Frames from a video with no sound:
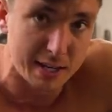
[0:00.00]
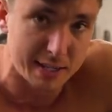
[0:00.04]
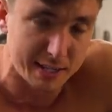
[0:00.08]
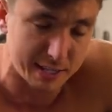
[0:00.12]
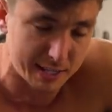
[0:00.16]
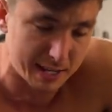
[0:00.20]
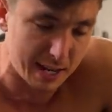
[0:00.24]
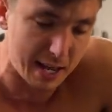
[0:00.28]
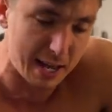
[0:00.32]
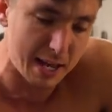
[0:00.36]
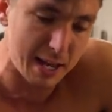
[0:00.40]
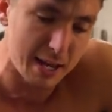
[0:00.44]

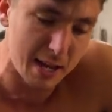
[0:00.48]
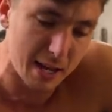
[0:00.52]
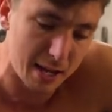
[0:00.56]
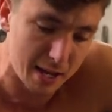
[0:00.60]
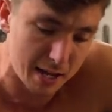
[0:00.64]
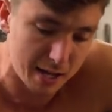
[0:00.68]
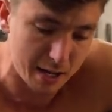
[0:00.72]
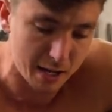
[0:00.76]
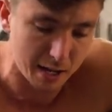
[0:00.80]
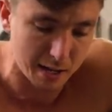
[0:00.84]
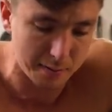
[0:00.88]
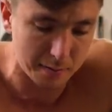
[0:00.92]

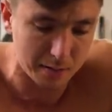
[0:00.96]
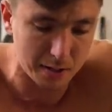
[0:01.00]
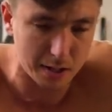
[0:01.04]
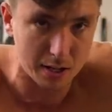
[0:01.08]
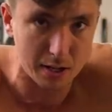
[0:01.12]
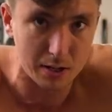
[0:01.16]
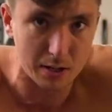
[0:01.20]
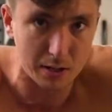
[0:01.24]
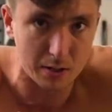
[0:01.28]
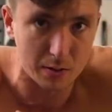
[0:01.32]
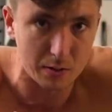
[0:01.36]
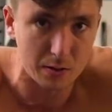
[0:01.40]
Today, I'm
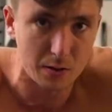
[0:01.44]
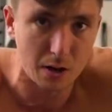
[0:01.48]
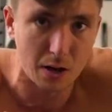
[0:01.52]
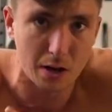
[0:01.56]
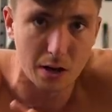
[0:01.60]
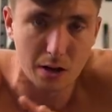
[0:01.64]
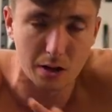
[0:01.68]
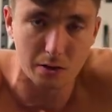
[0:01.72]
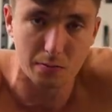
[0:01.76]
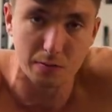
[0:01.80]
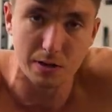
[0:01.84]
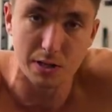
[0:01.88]
gonna do
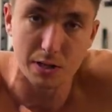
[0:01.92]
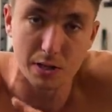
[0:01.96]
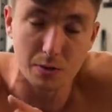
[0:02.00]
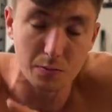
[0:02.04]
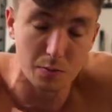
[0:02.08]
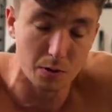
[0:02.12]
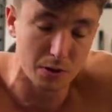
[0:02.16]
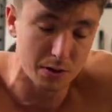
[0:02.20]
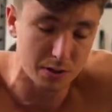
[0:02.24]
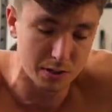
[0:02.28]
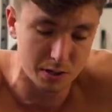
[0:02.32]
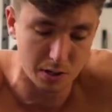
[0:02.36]
three,
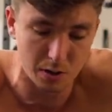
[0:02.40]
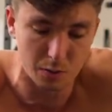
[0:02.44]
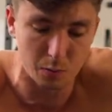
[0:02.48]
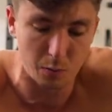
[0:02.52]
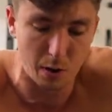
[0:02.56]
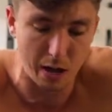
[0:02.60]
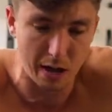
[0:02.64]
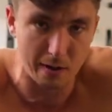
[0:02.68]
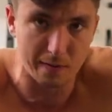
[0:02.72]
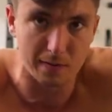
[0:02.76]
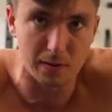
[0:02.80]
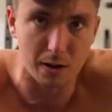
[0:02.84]
two, one, so
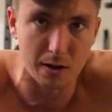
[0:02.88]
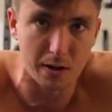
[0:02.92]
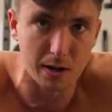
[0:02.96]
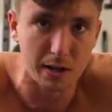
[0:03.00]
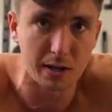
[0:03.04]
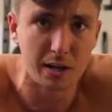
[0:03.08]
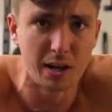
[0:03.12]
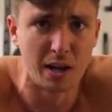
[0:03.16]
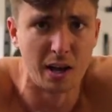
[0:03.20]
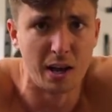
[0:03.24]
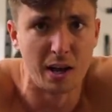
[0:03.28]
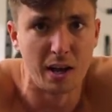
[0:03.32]
wave
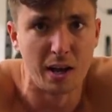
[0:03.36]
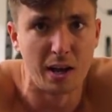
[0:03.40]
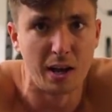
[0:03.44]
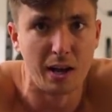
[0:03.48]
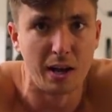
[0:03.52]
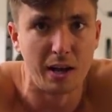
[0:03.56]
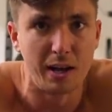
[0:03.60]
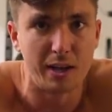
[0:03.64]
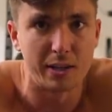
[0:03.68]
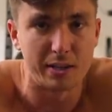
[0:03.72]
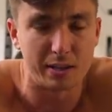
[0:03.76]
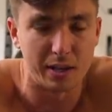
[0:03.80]
loading.
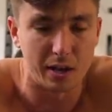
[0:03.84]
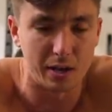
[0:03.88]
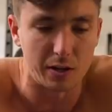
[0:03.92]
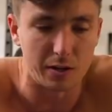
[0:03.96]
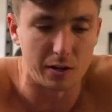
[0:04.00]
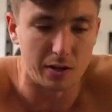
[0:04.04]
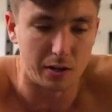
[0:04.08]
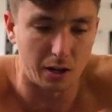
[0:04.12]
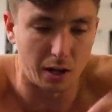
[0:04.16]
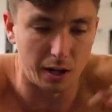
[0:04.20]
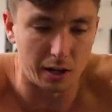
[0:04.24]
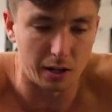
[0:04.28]
So
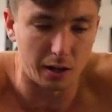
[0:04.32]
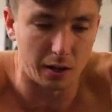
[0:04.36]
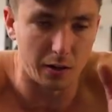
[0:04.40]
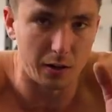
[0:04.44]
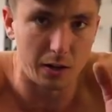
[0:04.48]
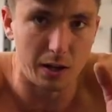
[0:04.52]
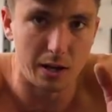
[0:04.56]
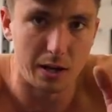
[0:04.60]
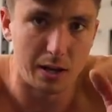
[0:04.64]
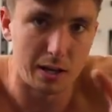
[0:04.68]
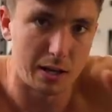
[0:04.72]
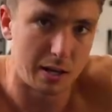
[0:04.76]
you kind of
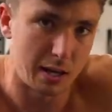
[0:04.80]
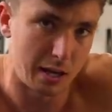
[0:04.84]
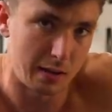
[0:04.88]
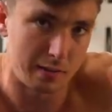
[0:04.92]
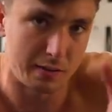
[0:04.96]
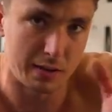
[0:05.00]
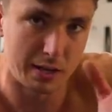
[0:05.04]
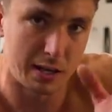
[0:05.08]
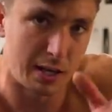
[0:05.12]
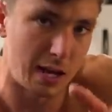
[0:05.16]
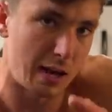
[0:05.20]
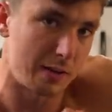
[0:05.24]
go
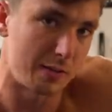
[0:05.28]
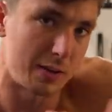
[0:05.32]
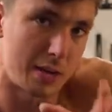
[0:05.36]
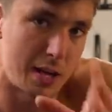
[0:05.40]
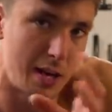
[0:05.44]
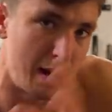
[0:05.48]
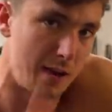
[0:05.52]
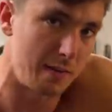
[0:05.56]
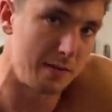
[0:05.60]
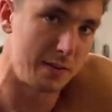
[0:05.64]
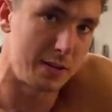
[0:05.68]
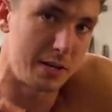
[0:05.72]
heavy, heavy,
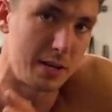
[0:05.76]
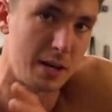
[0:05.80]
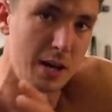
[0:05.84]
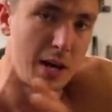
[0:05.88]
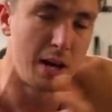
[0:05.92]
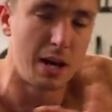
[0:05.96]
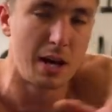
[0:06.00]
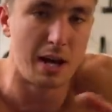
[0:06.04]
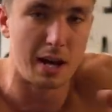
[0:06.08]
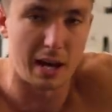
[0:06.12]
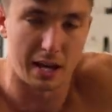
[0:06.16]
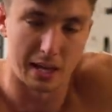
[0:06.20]
heavy,
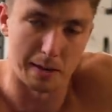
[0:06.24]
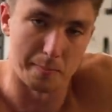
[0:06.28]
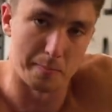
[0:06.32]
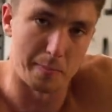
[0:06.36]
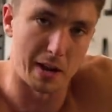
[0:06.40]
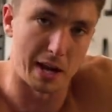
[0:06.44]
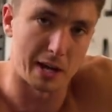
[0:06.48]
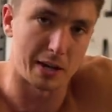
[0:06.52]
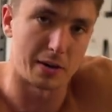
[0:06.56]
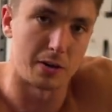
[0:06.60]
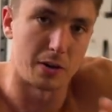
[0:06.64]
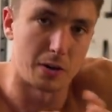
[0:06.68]
and
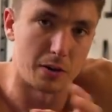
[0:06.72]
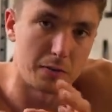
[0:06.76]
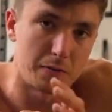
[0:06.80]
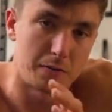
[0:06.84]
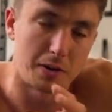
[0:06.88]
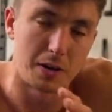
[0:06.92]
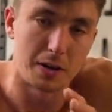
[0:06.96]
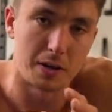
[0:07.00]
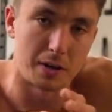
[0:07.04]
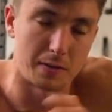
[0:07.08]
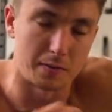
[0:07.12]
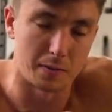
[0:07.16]
then back
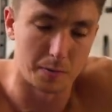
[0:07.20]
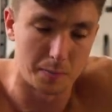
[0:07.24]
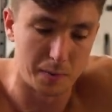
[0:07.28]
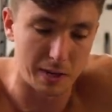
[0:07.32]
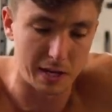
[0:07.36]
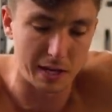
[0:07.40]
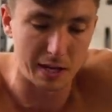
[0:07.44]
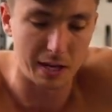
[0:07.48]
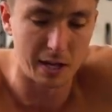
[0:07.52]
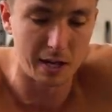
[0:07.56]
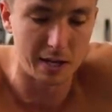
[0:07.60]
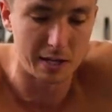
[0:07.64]
off and
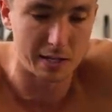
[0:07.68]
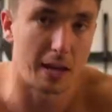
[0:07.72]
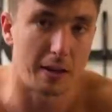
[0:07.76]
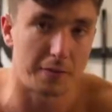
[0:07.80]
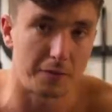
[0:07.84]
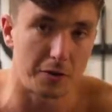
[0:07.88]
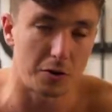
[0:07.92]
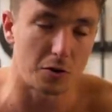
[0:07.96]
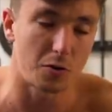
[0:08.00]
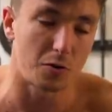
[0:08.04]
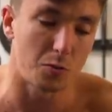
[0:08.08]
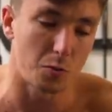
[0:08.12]
repeat.
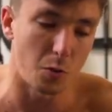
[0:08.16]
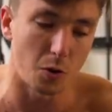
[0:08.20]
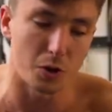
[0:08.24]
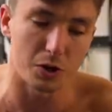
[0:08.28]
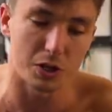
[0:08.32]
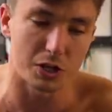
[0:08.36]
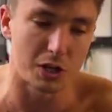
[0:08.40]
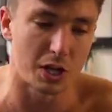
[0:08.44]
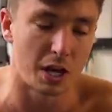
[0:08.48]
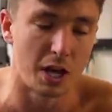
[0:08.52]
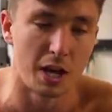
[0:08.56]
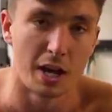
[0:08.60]
If you
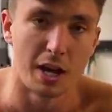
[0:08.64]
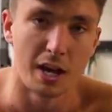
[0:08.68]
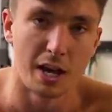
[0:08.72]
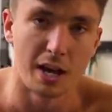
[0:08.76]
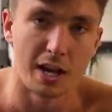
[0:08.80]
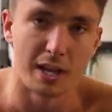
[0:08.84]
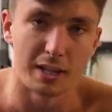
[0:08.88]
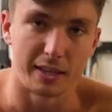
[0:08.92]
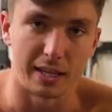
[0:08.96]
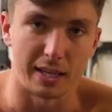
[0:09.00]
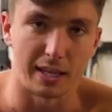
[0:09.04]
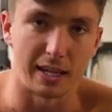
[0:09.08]
watched
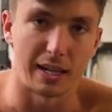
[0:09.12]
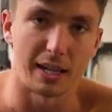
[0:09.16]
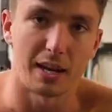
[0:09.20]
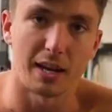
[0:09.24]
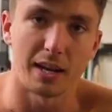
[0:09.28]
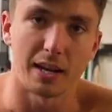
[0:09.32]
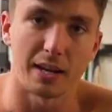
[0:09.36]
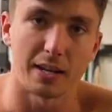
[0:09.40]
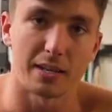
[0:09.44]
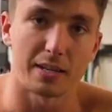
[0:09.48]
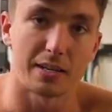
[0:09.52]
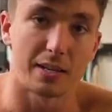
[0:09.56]
the
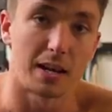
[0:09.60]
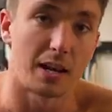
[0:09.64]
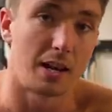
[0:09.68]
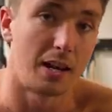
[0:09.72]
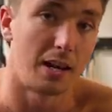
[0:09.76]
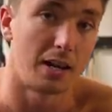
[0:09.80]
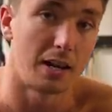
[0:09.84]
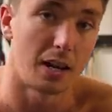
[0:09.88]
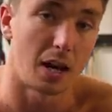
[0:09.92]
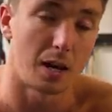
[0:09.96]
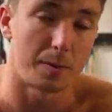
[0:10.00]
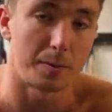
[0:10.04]
last
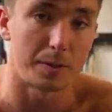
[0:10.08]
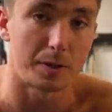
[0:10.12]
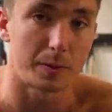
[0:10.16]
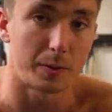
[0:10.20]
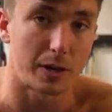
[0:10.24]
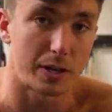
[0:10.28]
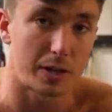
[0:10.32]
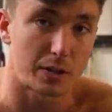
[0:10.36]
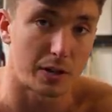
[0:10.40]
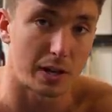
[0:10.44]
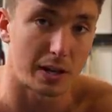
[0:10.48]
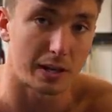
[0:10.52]
lower
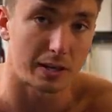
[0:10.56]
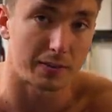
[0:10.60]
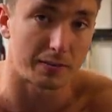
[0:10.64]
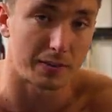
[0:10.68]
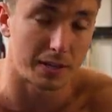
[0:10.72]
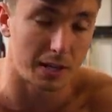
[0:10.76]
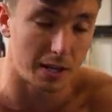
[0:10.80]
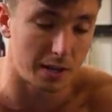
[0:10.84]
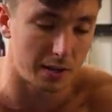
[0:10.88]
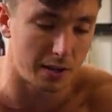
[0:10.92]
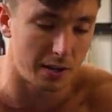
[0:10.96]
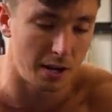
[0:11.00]
body weight training
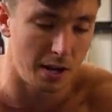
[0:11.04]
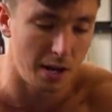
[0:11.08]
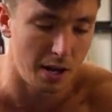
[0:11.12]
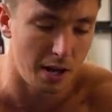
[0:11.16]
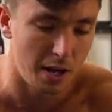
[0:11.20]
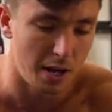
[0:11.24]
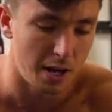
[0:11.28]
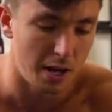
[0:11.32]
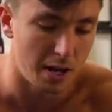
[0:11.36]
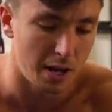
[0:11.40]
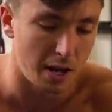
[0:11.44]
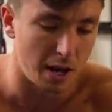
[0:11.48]
video,
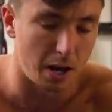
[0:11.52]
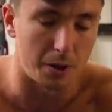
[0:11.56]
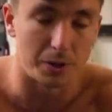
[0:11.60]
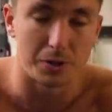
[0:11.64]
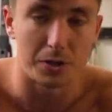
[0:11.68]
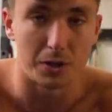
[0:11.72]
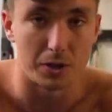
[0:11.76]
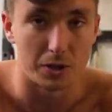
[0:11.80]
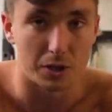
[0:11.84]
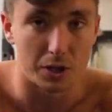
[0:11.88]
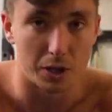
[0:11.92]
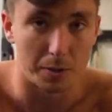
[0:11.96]
I
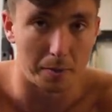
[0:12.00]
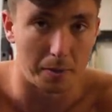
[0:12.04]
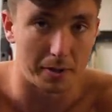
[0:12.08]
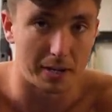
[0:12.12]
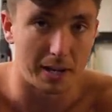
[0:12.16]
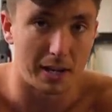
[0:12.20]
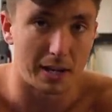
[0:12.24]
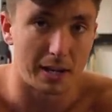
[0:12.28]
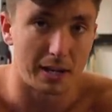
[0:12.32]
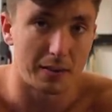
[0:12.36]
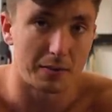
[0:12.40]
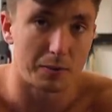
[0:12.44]
was doing my
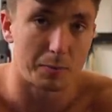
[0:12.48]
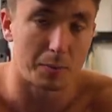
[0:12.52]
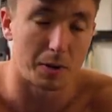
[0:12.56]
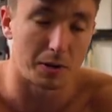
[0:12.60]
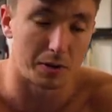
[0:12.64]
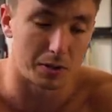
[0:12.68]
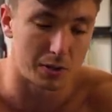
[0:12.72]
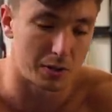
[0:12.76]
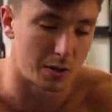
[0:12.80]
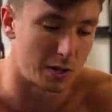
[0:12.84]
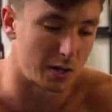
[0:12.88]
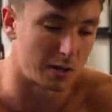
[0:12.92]
deadlifts,
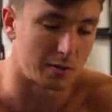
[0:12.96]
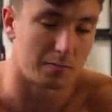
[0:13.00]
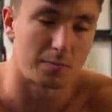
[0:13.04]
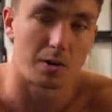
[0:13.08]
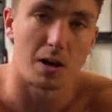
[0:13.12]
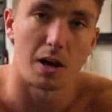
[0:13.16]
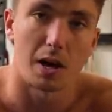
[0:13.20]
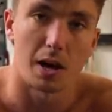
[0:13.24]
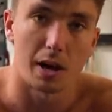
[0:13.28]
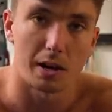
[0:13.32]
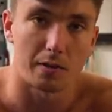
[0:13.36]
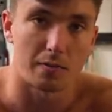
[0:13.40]
but I was doing
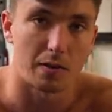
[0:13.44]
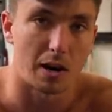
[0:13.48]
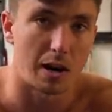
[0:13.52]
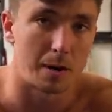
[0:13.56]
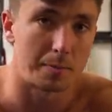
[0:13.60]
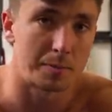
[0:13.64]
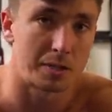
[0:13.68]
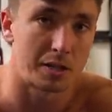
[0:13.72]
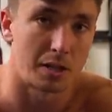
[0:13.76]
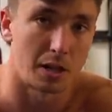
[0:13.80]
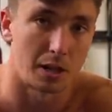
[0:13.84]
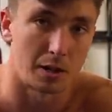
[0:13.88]
high
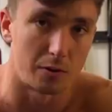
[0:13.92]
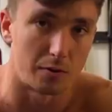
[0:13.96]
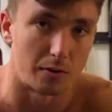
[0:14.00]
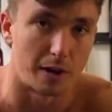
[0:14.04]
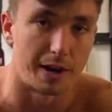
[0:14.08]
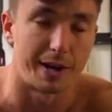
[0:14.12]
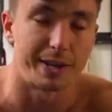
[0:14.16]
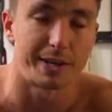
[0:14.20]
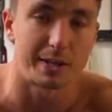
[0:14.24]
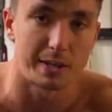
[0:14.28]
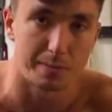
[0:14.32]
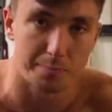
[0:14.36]
reps, low
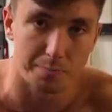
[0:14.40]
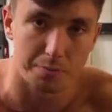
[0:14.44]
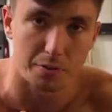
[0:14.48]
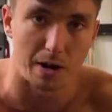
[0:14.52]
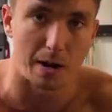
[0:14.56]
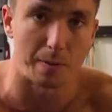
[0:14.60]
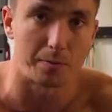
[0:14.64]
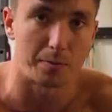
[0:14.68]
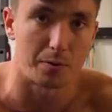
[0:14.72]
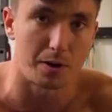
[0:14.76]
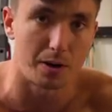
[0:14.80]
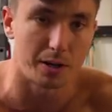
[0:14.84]
rest
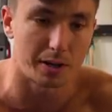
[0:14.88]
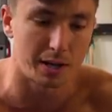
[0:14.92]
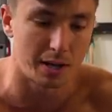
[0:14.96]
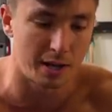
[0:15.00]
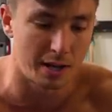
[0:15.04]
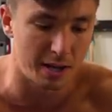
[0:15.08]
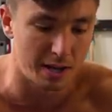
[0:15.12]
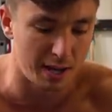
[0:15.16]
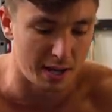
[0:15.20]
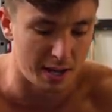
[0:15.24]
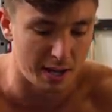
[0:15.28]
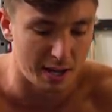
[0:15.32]
prep
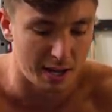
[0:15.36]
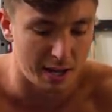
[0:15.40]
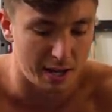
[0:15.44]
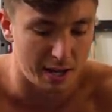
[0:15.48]
work.